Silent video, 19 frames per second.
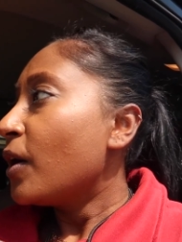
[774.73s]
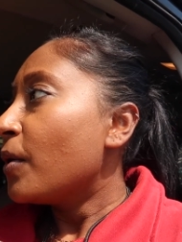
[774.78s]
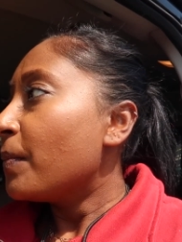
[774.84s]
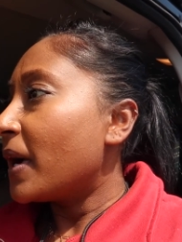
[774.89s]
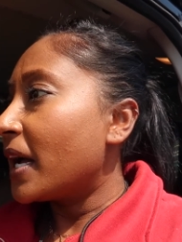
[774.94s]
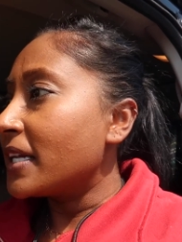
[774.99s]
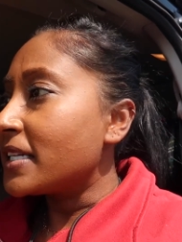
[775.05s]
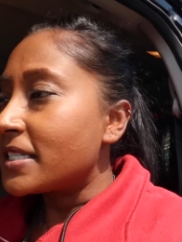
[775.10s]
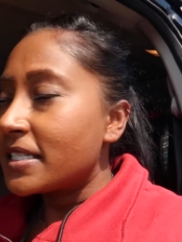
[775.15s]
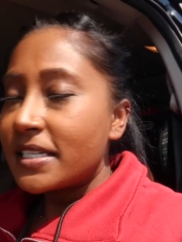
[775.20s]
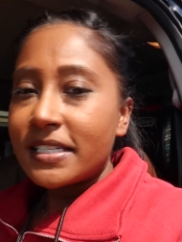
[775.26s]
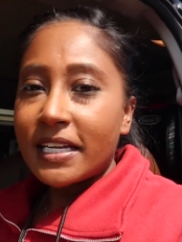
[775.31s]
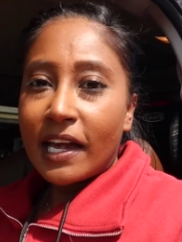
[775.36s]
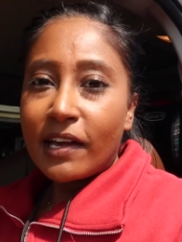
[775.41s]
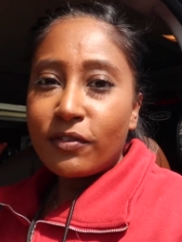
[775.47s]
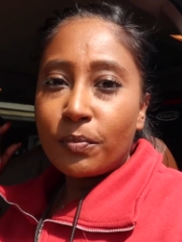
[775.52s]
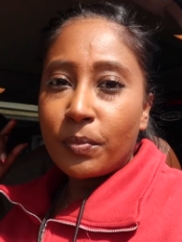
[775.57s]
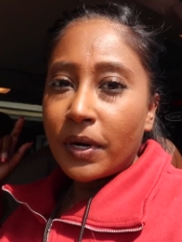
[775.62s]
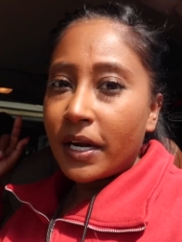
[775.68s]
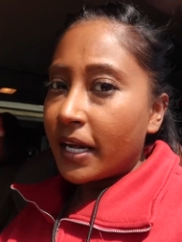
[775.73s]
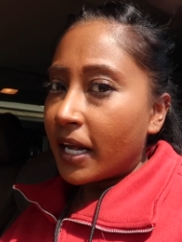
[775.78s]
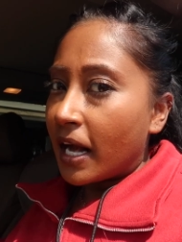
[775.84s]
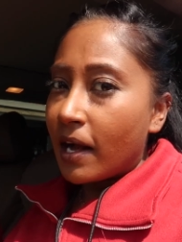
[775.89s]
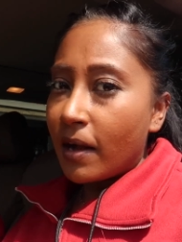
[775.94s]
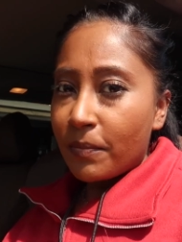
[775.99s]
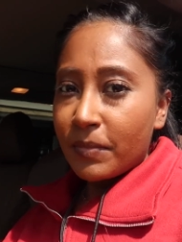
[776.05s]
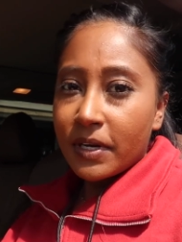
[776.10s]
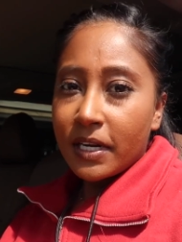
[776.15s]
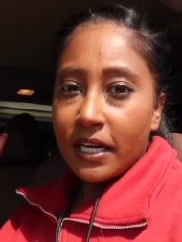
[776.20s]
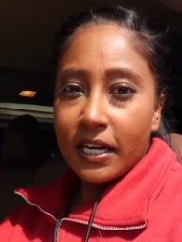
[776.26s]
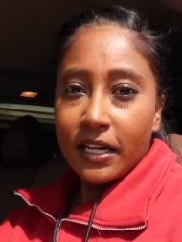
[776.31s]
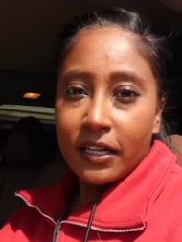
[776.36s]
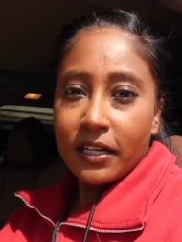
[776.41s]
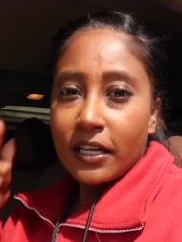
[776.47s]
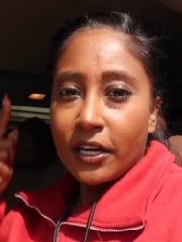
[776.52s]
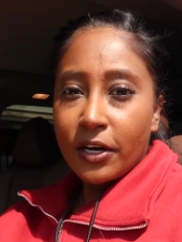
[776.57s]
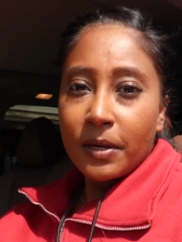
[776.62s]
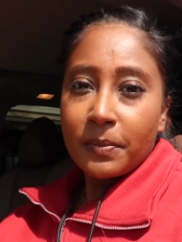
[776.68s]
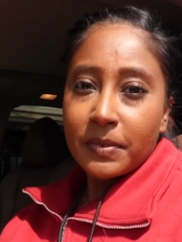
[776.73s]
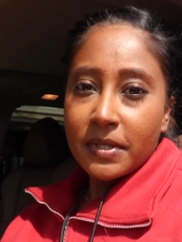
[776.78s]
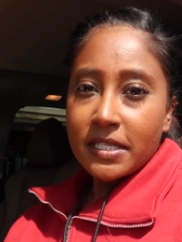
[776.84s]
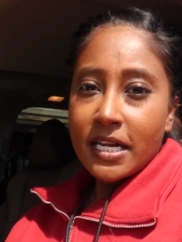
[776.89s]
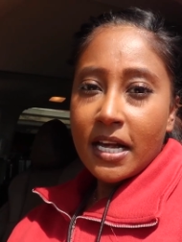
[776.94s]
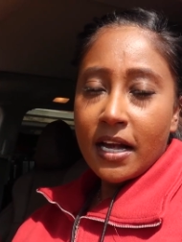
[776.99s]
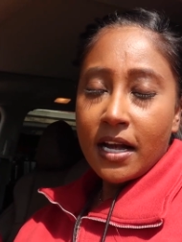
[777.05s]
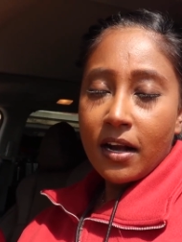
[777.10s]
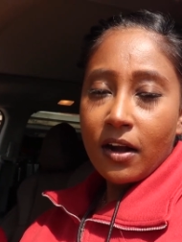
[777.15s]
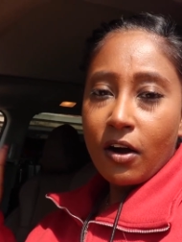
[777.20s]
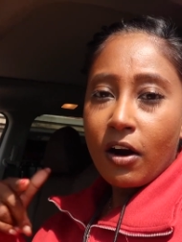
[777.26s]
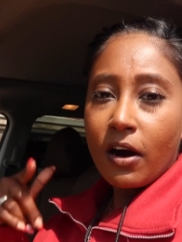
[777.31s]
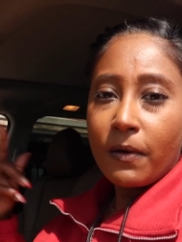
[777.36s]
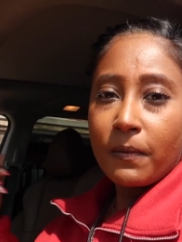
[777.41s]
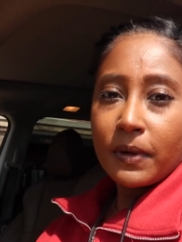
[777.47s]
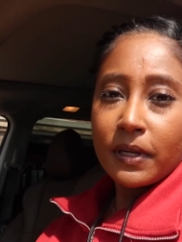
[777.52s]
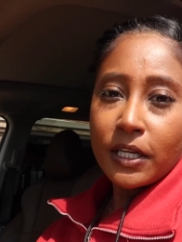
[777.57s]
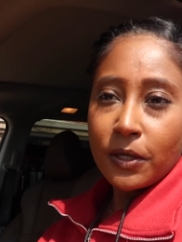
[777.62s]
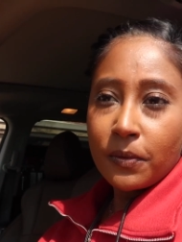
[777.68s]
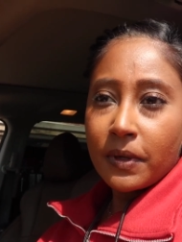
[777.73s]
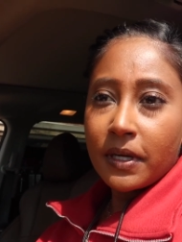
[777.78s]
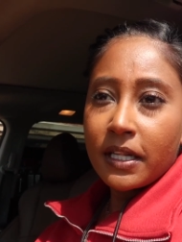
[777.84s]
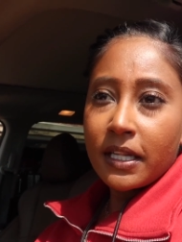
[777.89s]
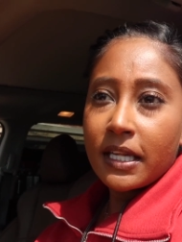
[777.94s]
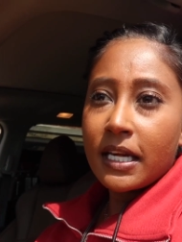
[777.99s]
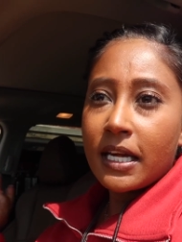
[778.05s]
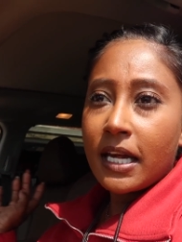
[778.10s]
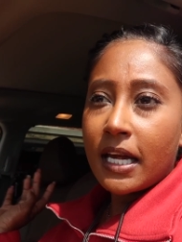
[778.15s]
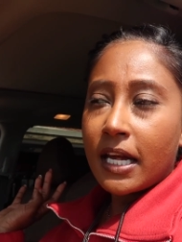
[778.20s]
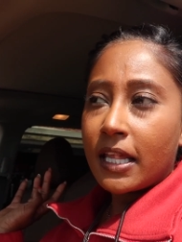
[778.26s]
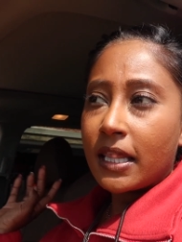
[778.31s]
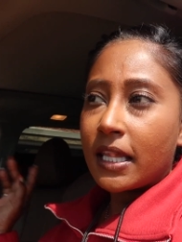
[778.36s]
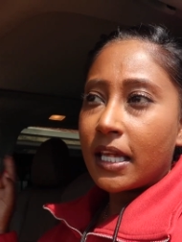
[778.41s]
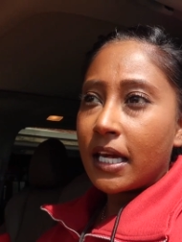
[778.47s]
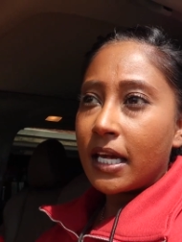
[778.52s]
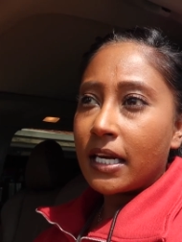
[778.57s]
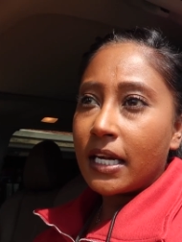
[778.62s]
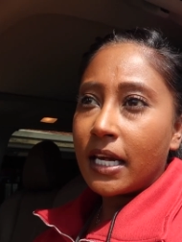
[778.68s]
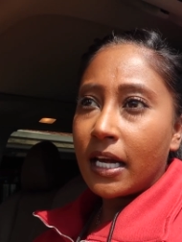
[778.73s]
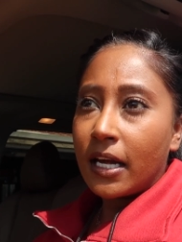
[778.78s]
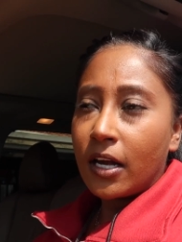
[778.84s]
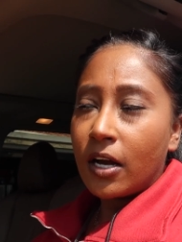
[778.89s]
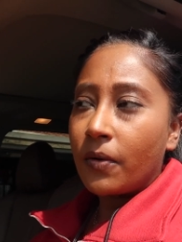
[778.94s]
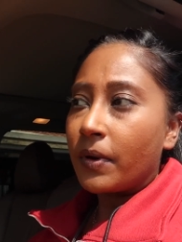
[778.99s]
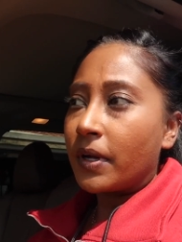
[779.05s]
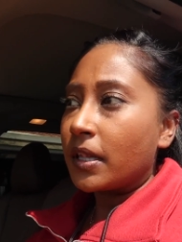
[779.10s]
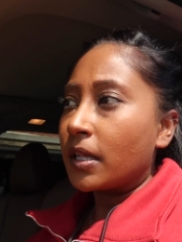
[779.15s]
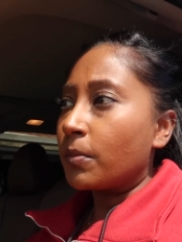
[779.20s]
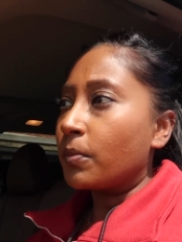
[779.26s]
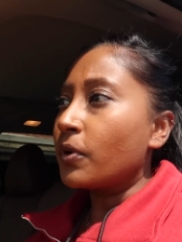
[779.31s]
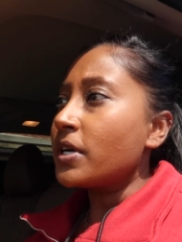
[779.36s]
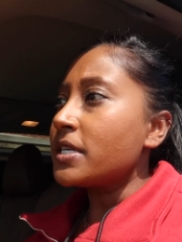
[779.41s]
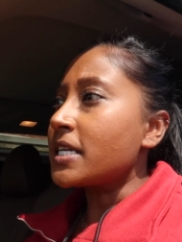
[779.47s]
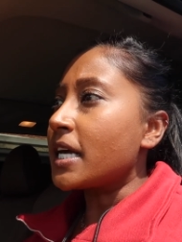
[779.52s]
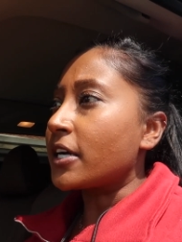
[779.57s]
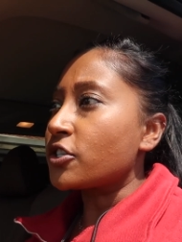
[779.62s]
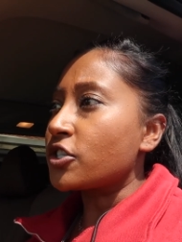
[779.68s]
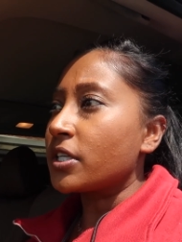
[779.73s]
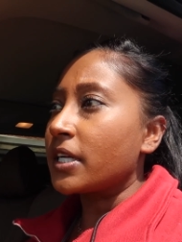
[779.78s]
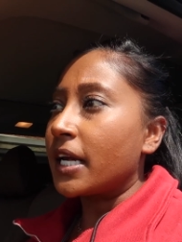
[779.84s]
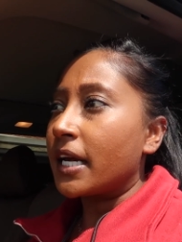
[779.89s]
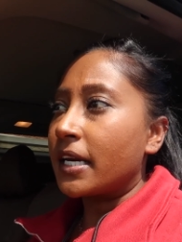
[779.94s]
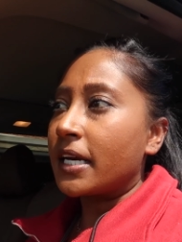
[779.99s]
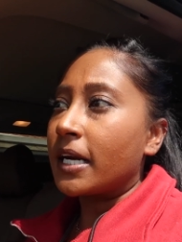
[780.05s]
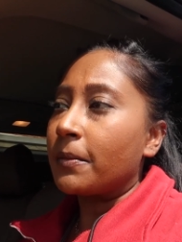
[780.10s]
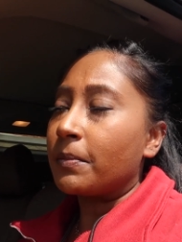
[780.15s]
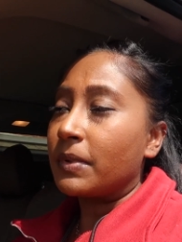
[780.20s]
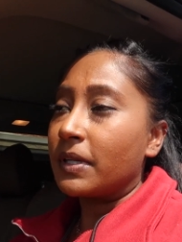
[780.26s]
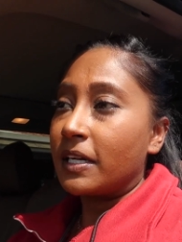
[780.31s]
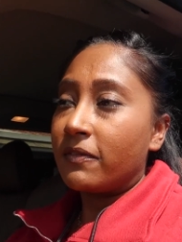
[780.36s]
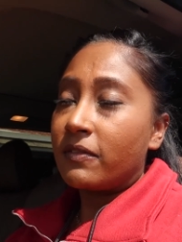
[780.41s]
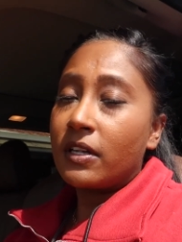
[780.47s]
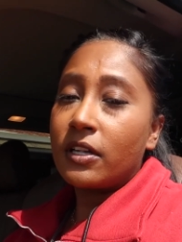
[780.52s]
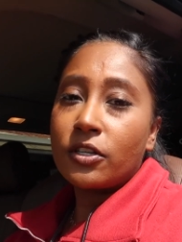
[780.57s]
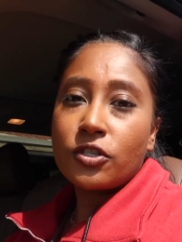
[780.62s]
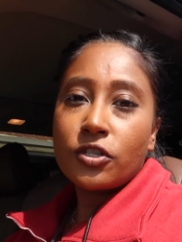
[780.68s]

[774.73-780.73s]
But since I have a break, I'm gonna clear up this car really quickly and then get going. The boys actually ended up leaving the